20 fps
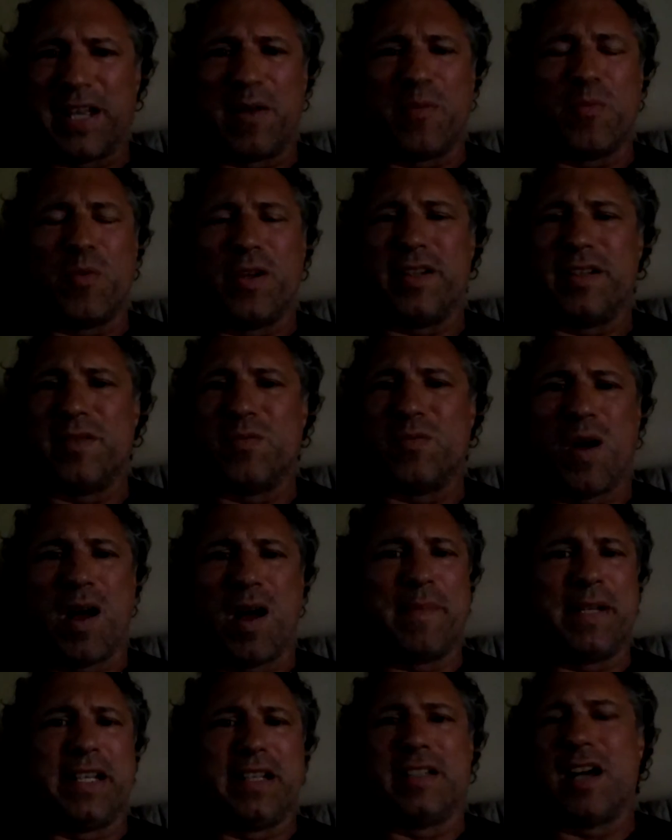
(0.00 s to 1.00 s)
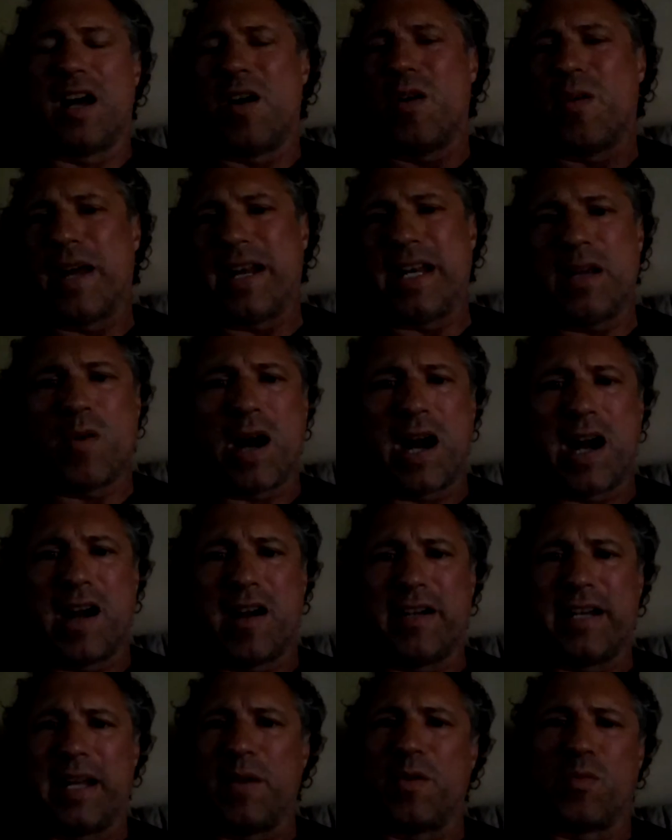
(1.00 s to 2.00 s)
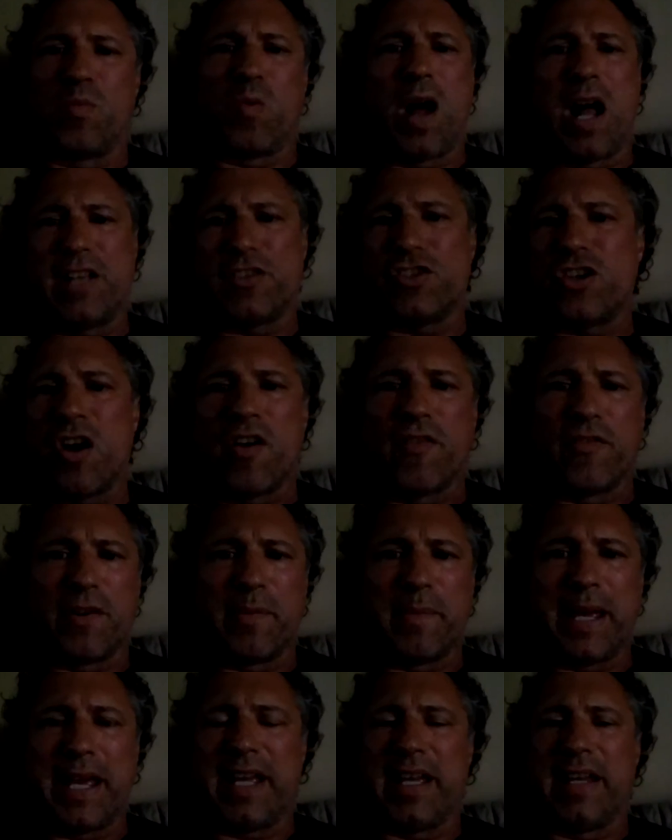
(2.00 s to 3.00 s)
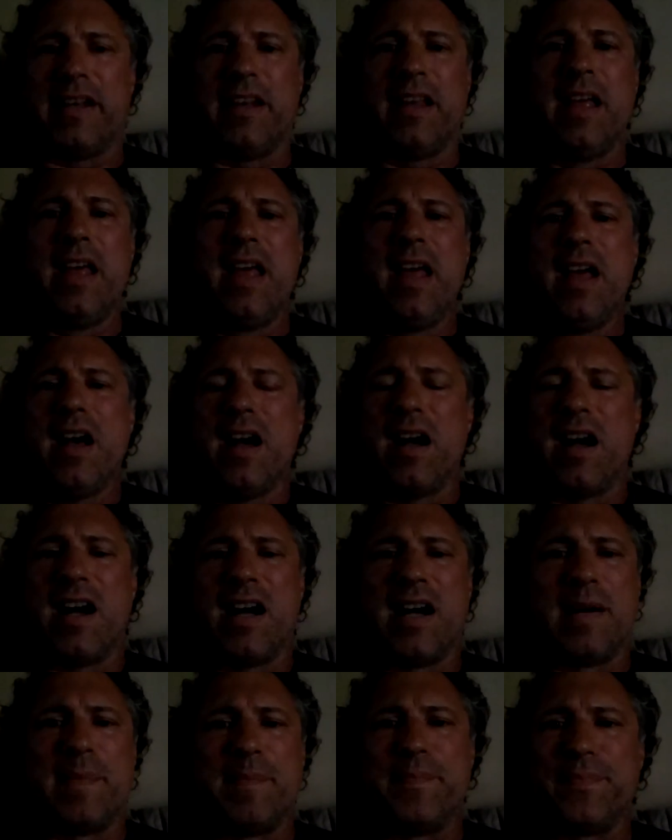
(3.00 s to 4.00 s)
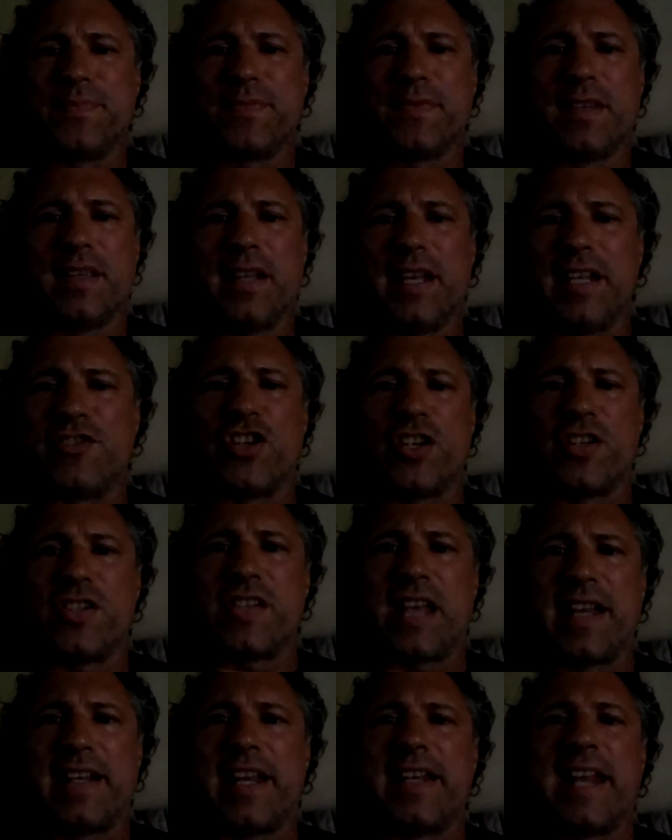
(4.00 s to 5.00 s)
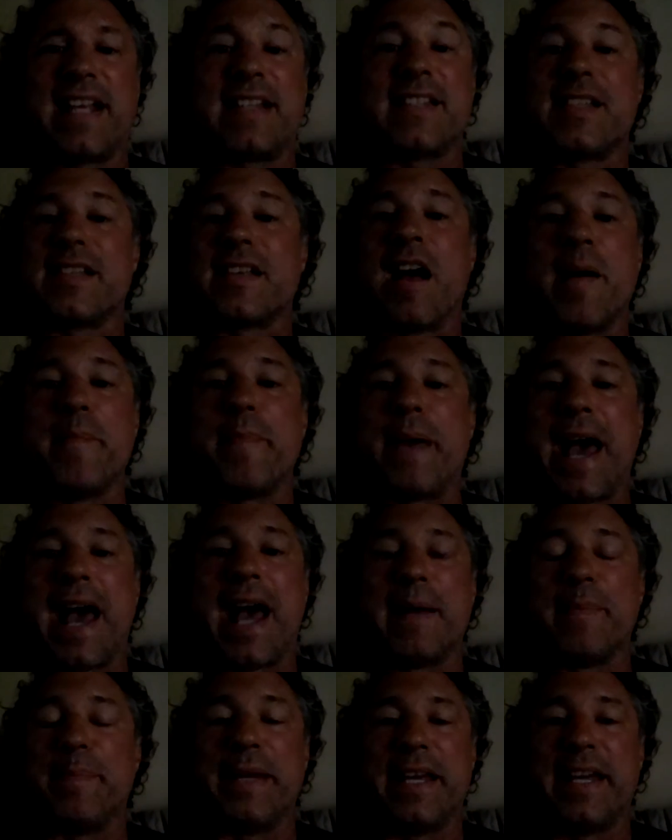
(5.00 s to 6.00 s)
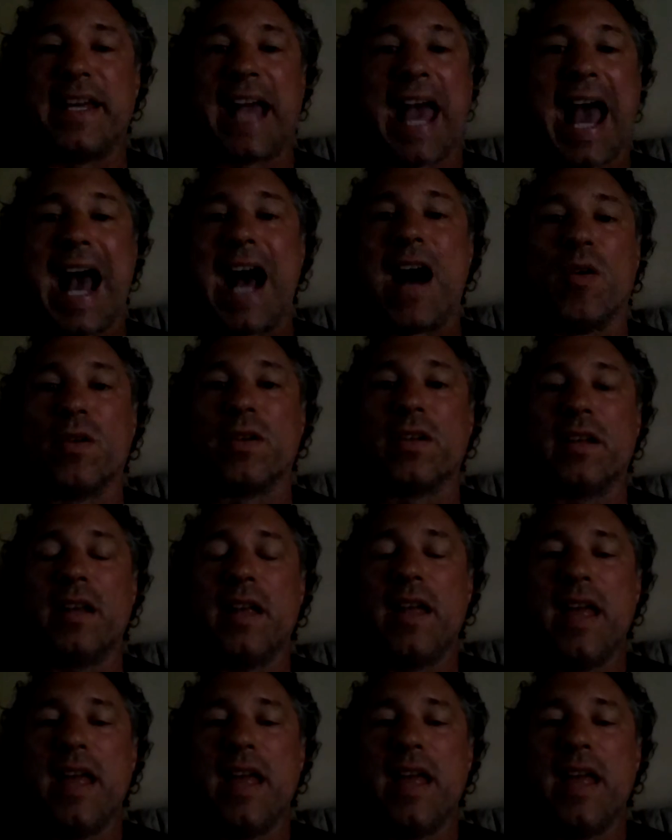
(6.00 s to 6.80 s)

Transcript: They wouldn't want me to go anywhere, and they would watch over me. And and then that scumbag being out,